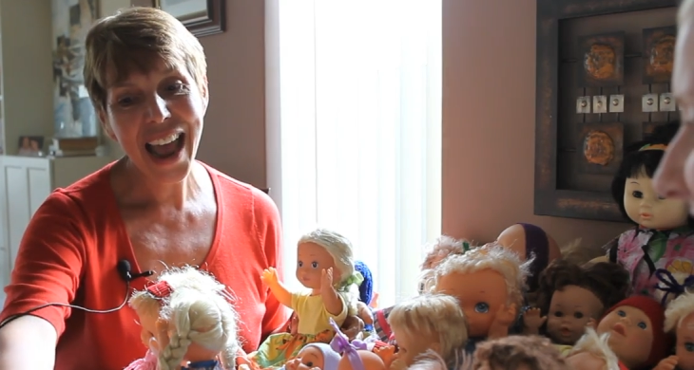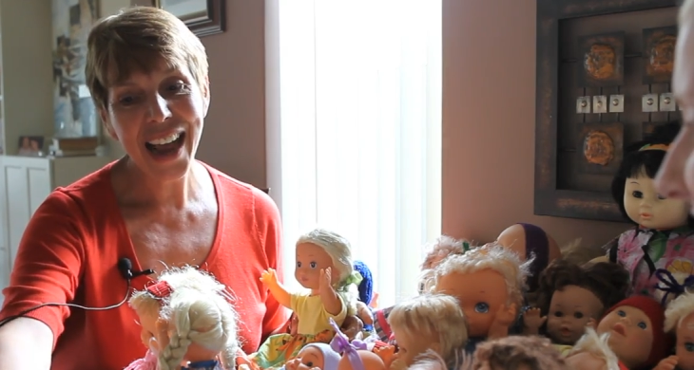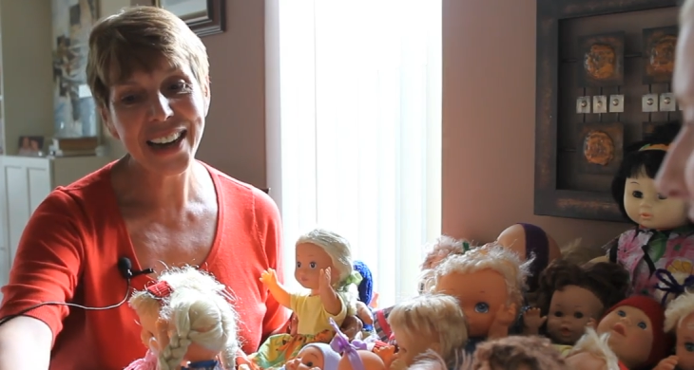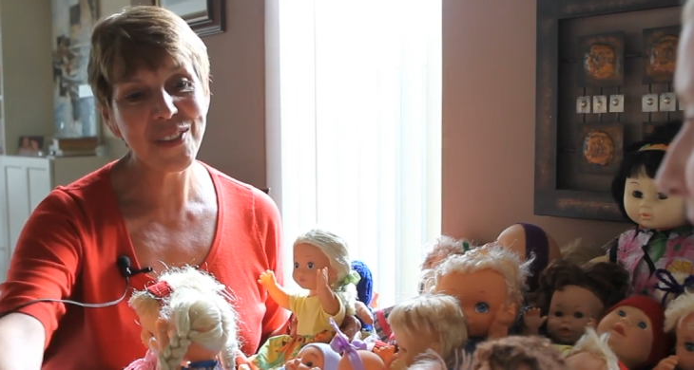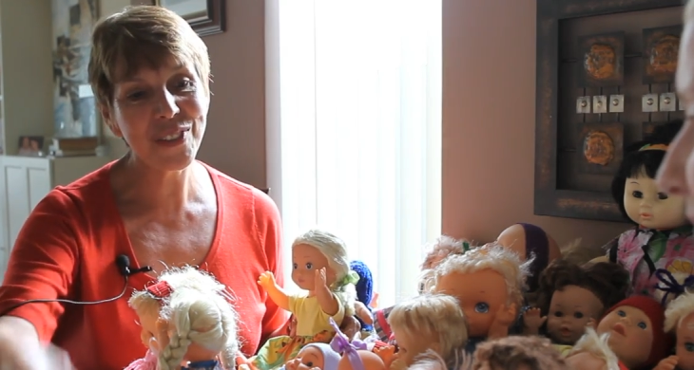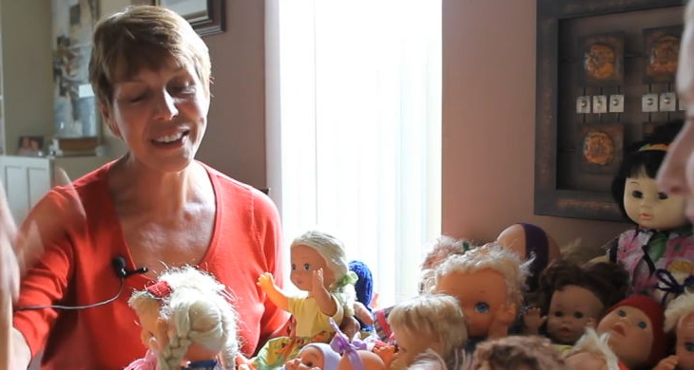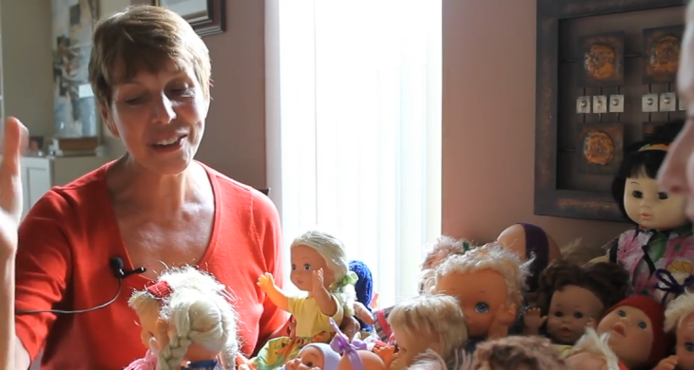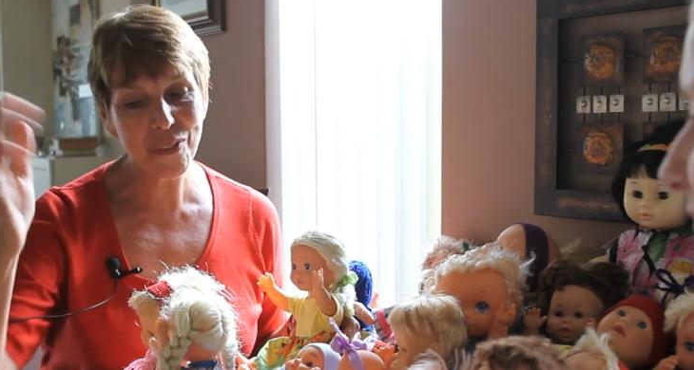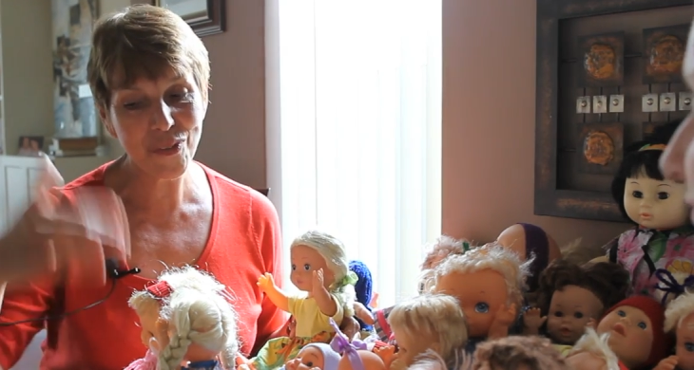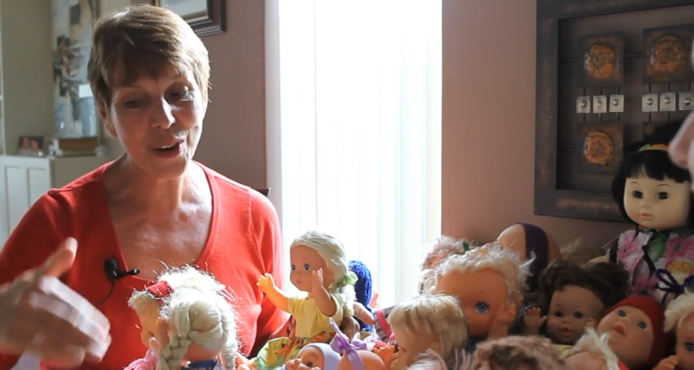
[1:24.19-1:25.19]
Speaker 1: And if it
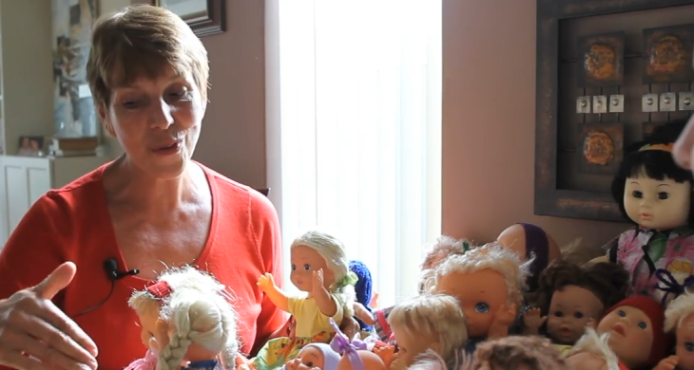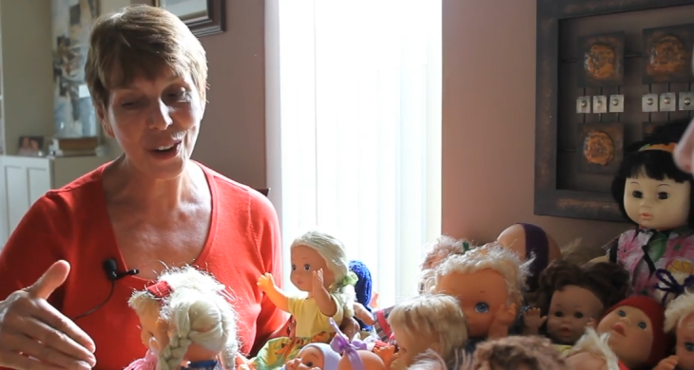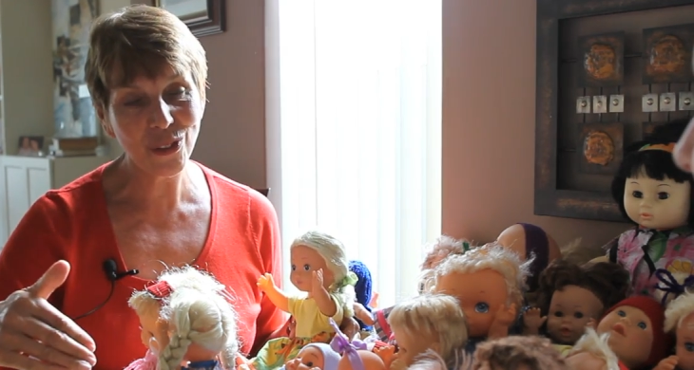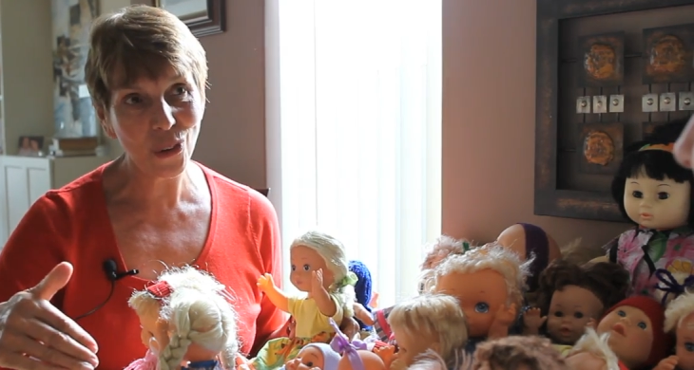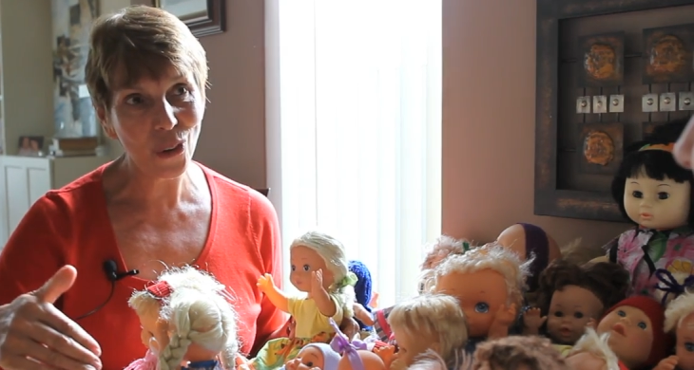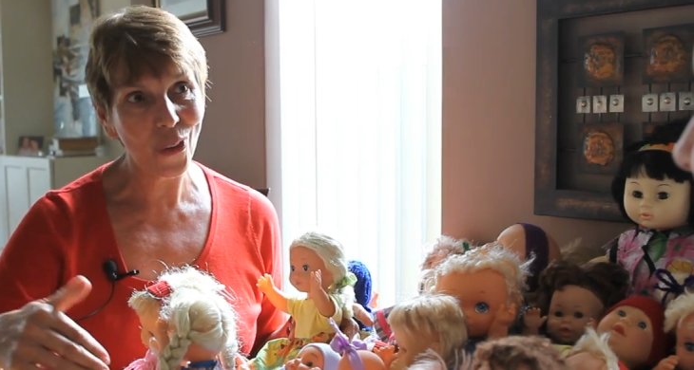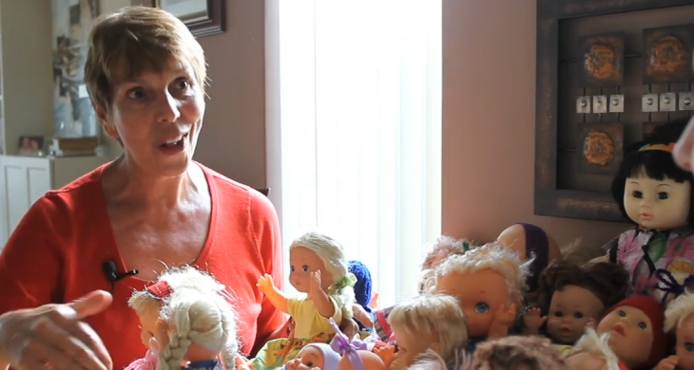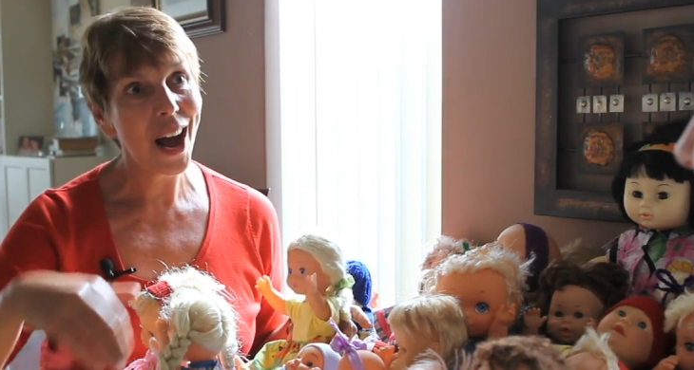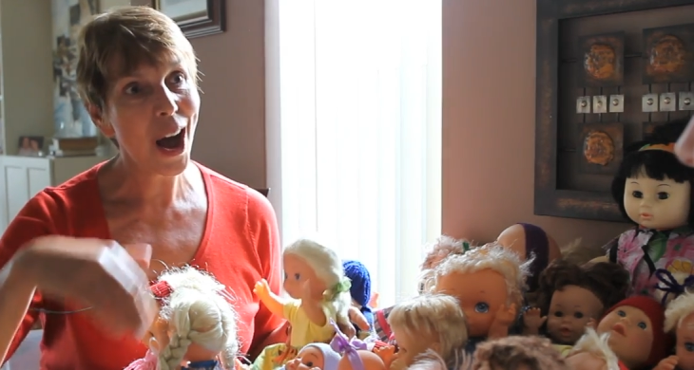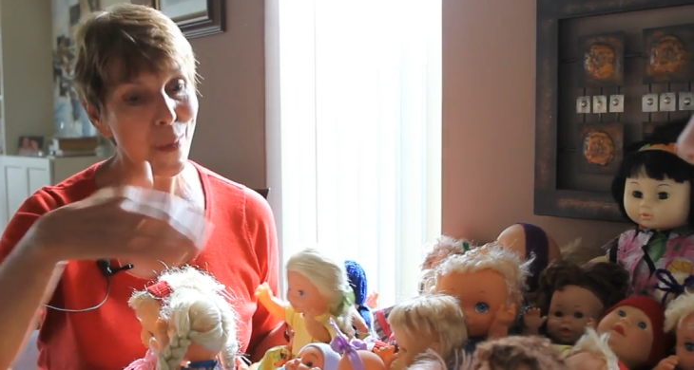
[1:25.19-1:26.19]
didn't fit one
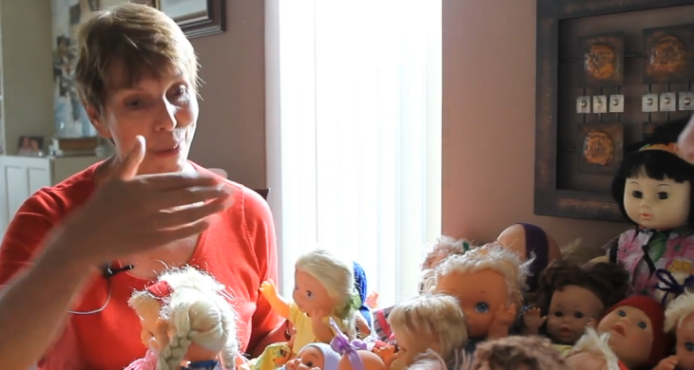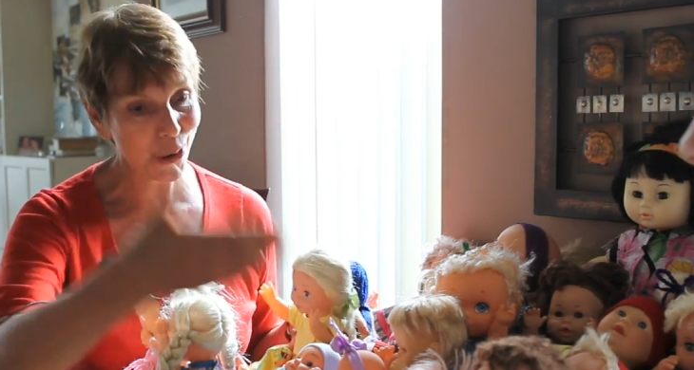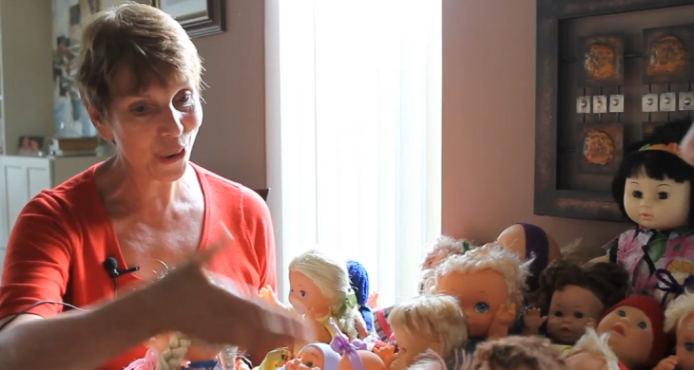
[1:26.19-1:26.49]
doll, I put